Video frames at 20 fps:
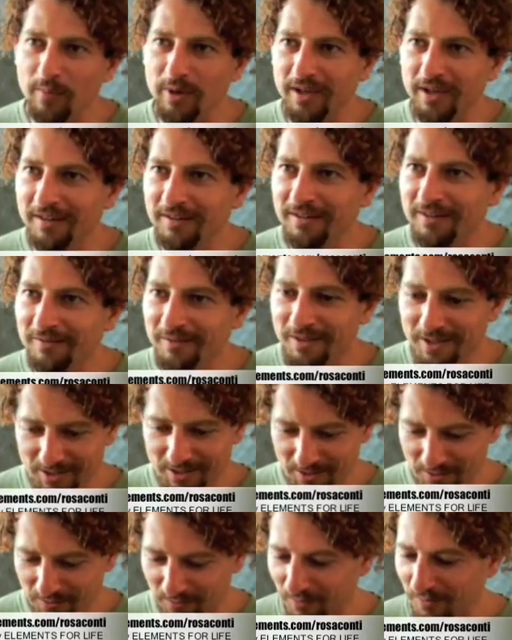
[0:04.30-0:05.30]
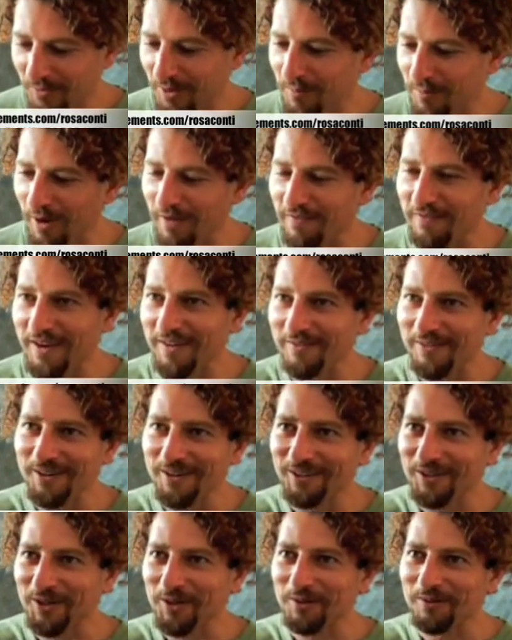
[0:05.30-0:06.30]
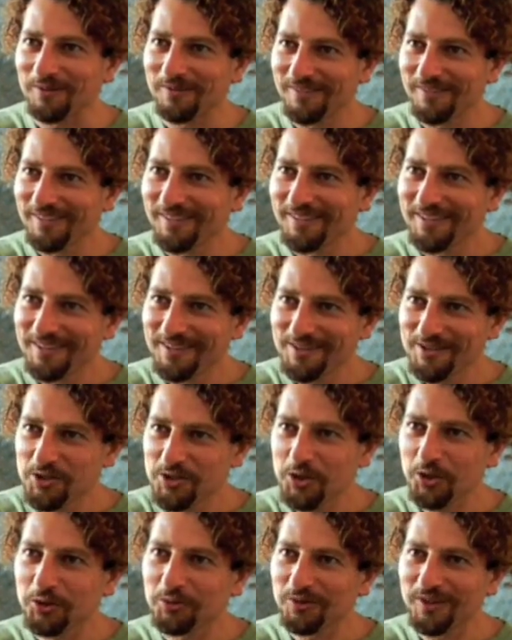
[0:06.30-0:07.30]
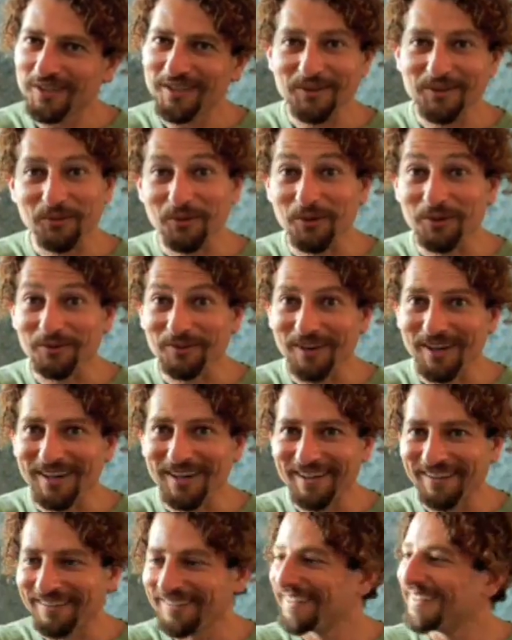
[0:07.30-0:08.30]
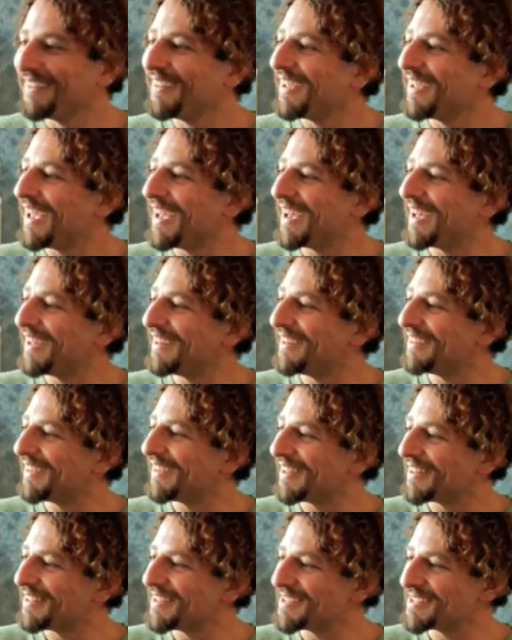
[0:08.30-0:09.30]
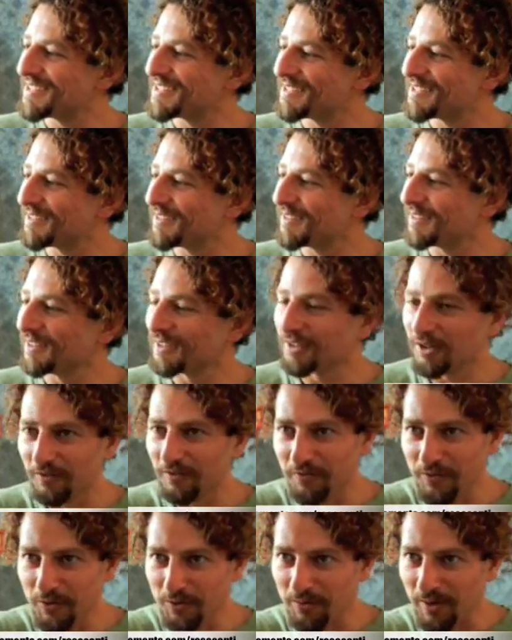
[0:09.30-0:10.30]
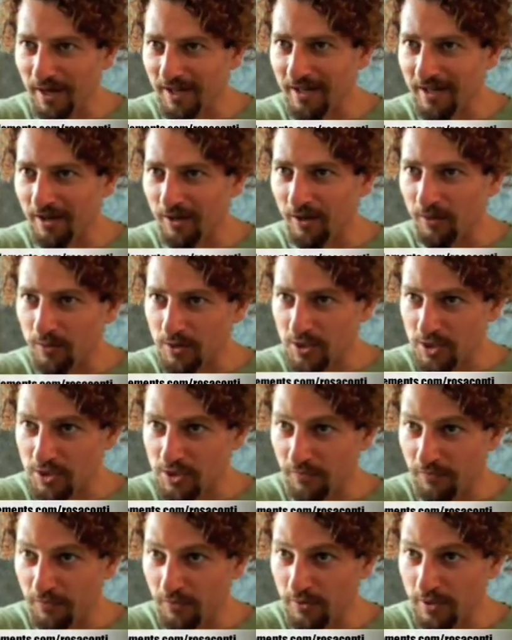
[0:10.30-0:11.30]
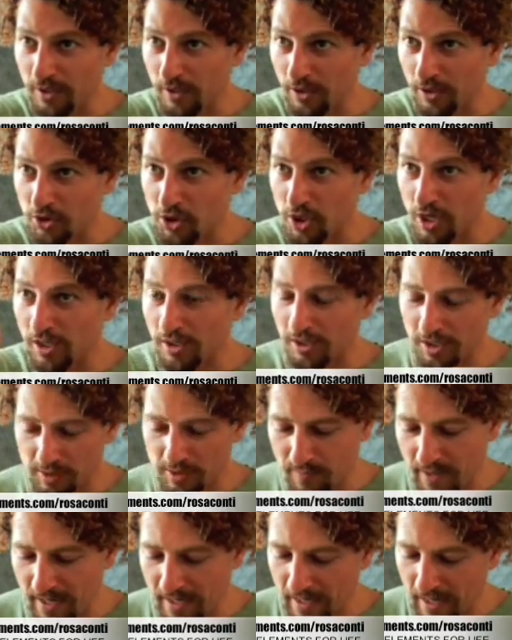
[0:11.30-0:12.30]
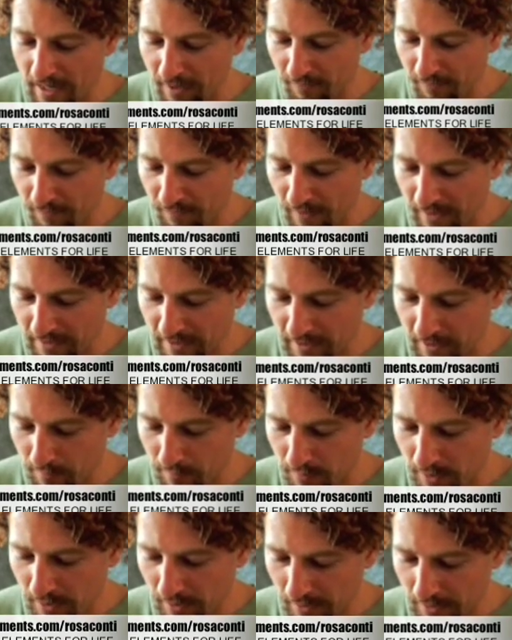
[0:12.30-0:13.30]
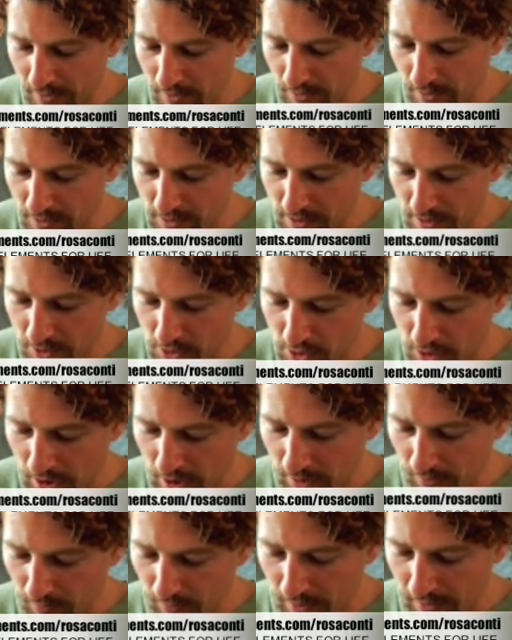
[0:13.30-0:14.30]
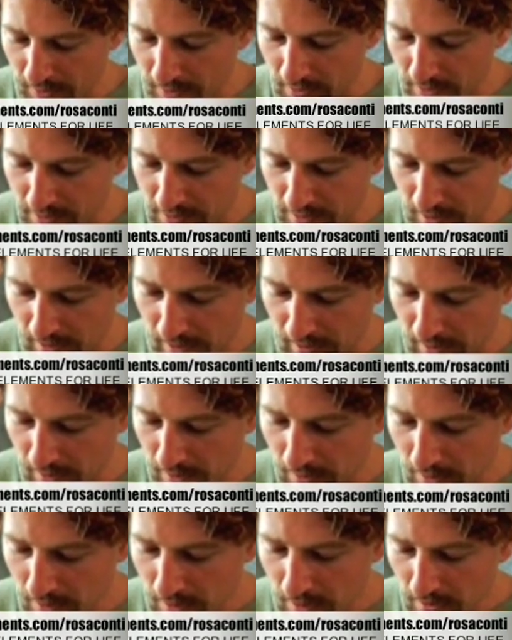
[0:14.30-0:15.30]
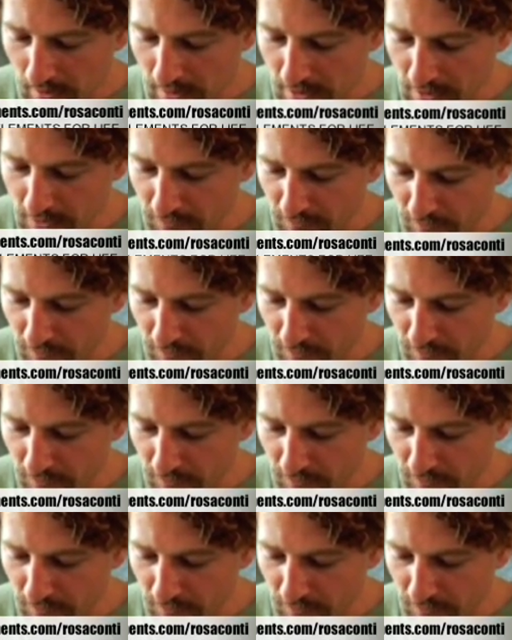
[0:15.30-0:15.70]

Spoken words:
bean. This is one of my favorite little children in the world right now. And this little food right here, which is the food that all chocolate is made out of. In fact, I can peel it. You can see the chocolate right on the inside. This